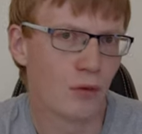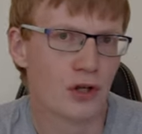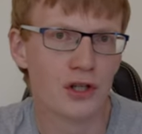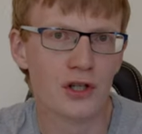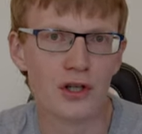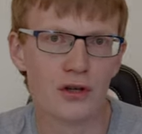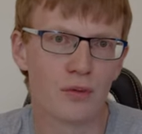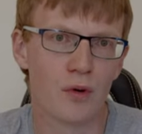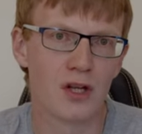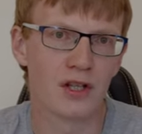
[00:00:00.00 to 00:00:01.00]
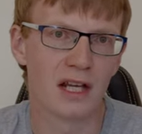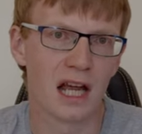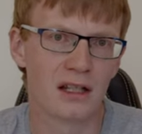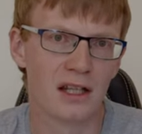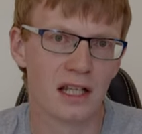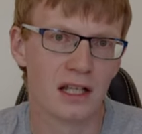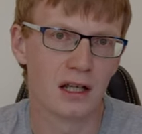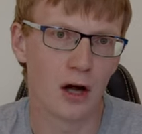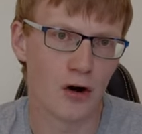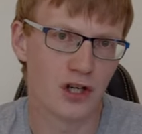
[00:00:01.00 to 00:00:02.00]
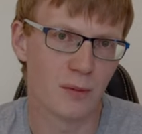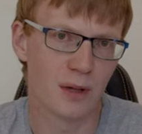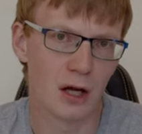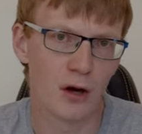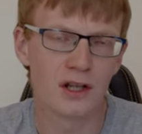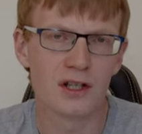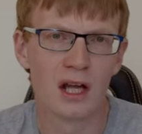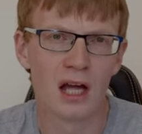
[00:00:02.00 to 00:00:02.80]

wanted to use ones that had the RGB on it,